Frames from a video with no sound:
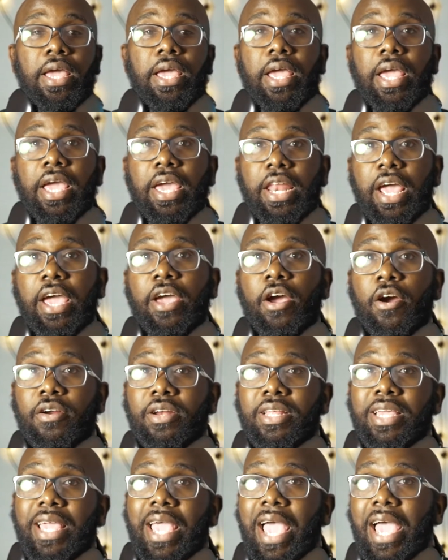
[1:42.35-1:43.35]
and I
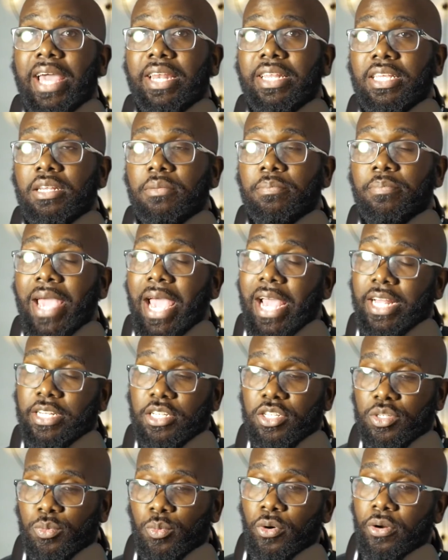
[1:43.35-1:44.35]
already had it past
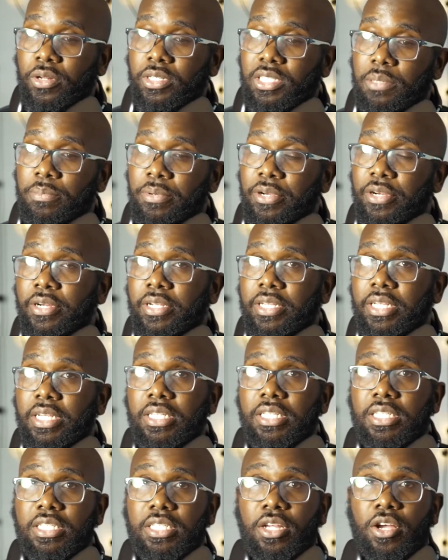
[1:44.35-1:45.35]
its warranty
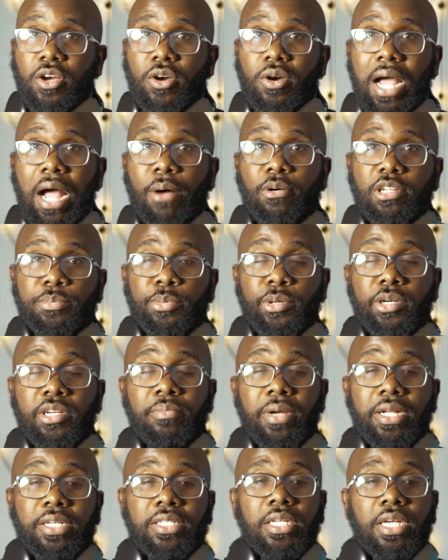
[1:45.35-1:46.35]
period, so I was pretty
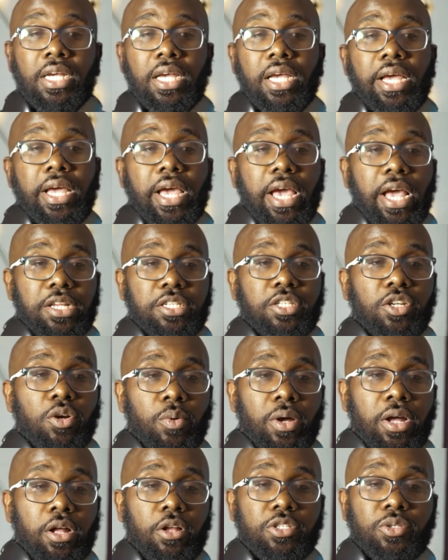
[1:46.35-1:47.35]
much
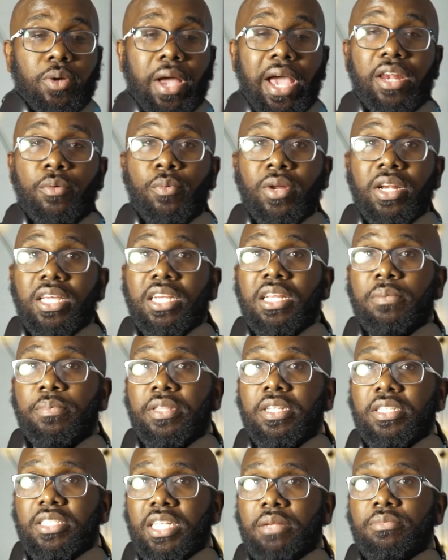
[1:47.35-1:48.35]
SOL. So I didn't want to end up in
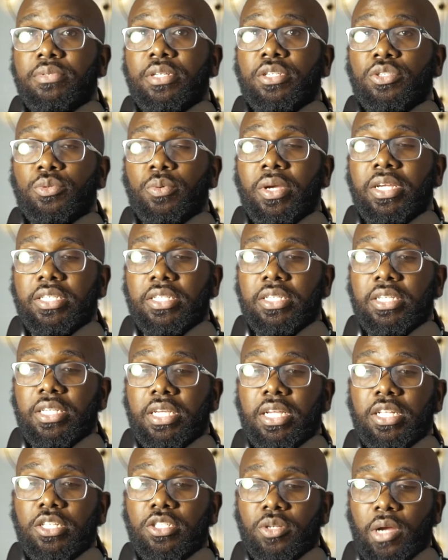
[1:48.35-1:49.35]
the same situation
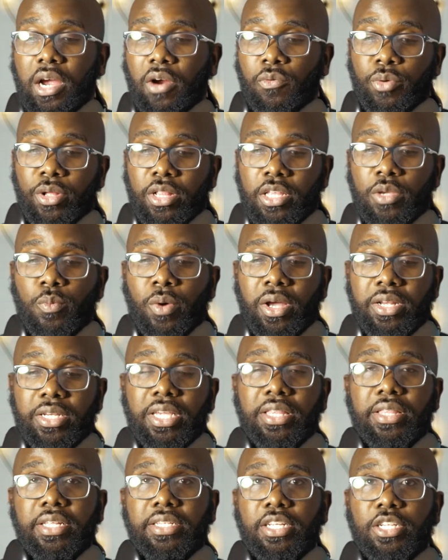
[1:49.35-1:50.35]
again, so I really wanted to
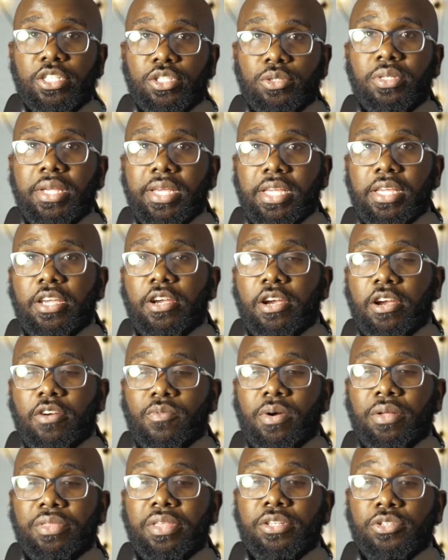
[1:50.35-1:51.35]
get this issue taken care of
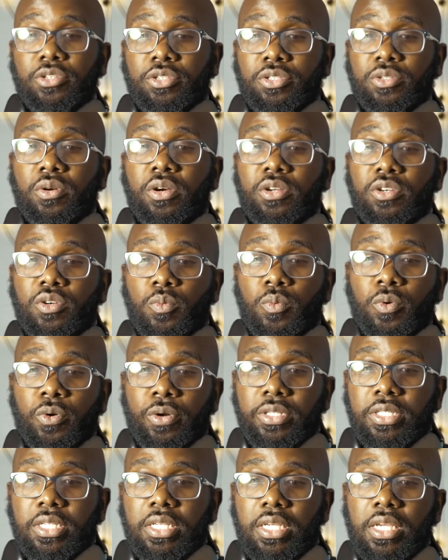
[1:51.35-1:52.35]
while these are still under
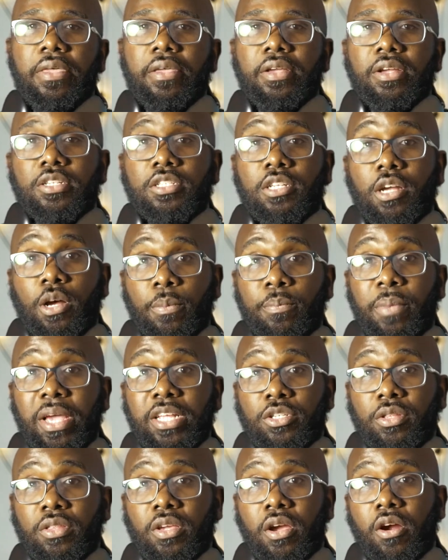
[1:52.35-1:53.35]
warranty. So
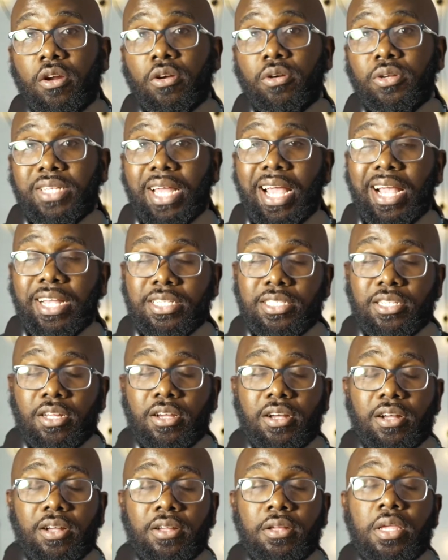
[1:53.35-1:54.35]
based on the articles I
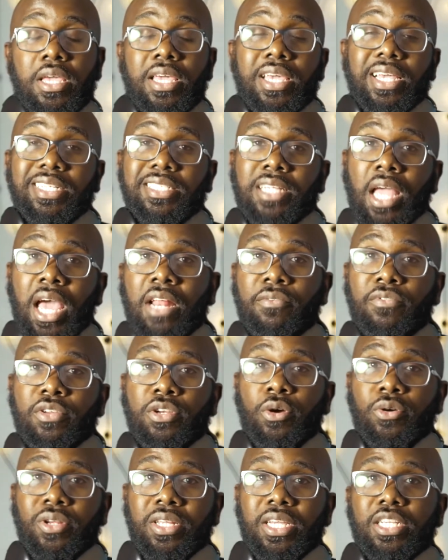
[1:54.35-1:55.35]
saw, it's kind of a
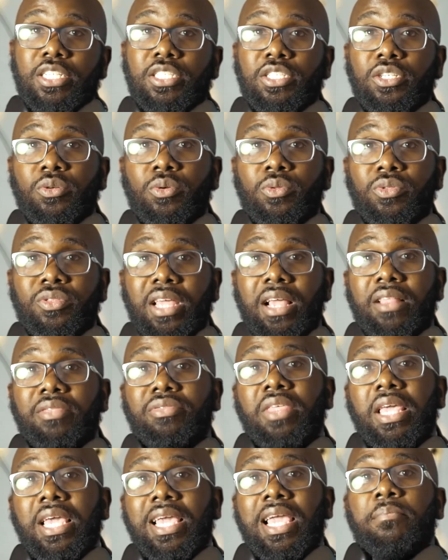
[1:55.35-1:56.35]
known issue. They
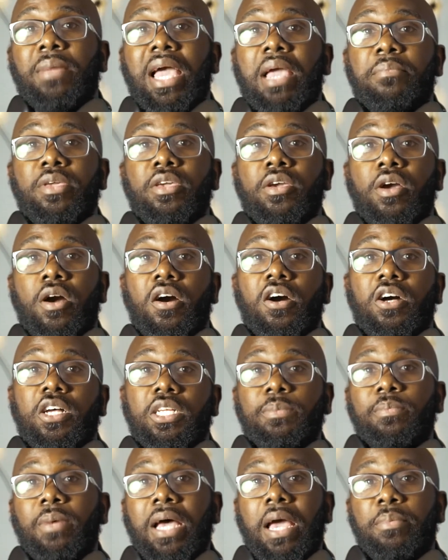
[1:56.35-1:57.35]
think it might be
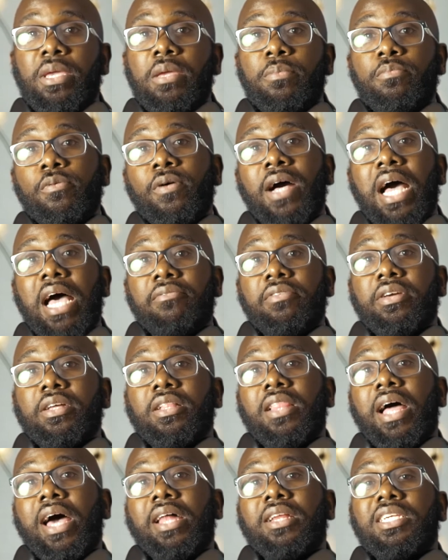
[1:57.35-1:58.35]
caused by people having a
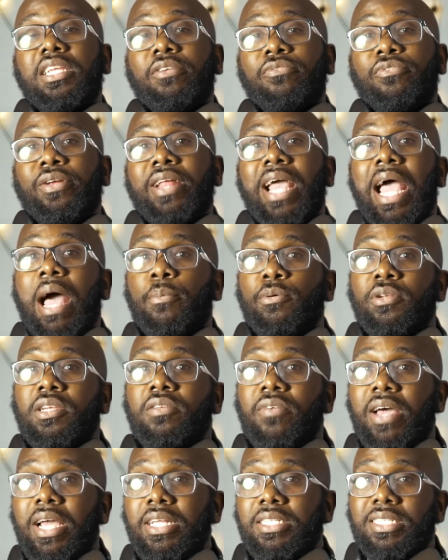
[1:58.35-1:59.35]
lot of different Apple
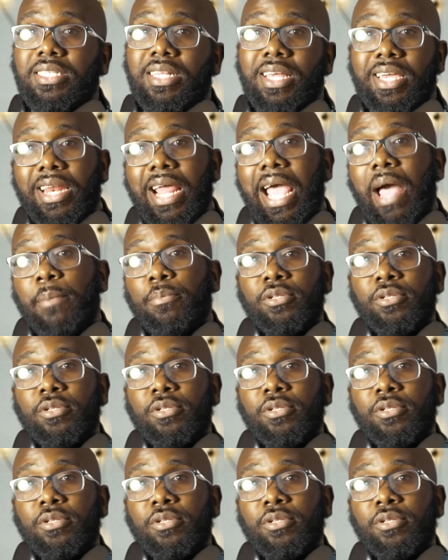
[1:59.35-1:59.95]
devices, like an Apple